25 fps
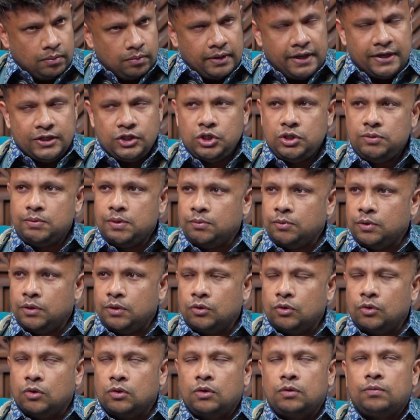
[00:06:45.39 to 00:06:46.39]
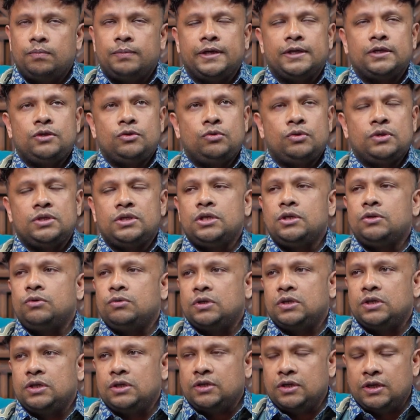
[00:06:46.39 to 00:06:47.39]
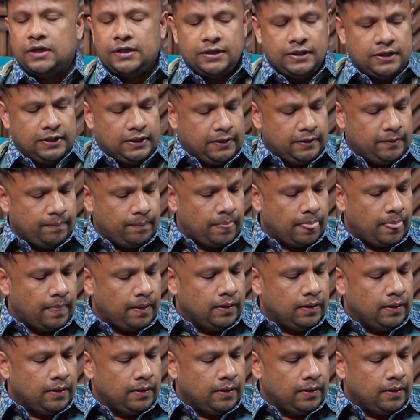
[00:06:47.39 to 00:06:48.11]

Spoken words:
achievable goal by 2030,